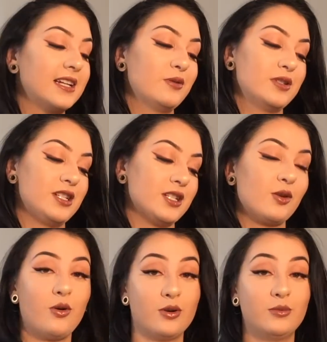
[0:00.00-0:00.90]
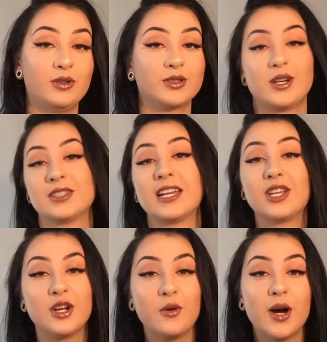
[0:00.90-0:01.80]
it was just horrible. So I was
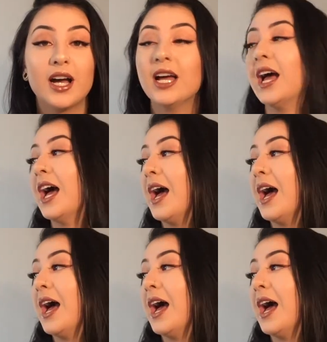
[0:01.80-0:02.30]
like, you know what?